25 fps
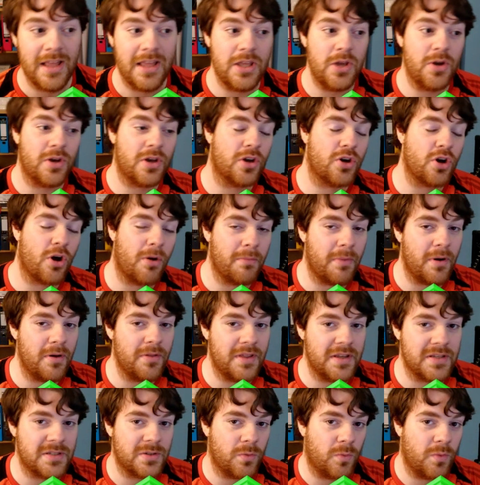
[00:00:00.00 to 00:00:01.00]
You could combo
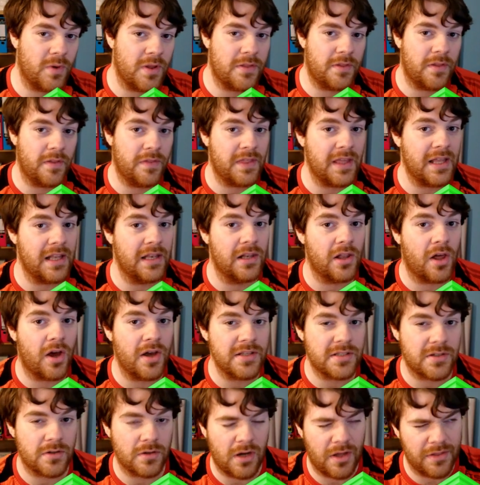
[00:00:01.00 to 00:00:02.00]
this with the
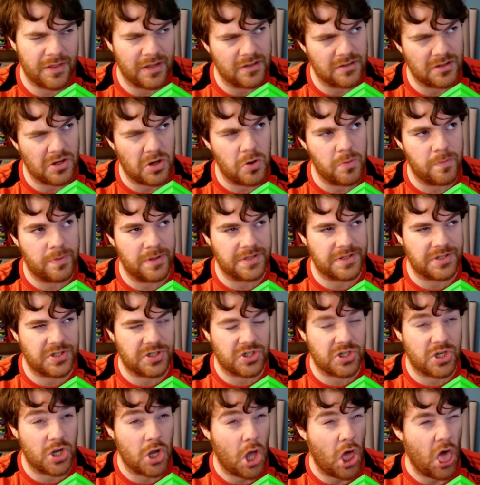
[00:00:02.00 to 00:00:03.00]
light, I think it's
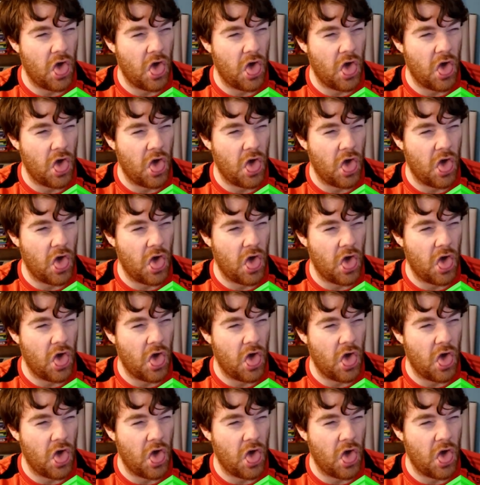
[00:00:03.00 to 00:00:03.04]
Opus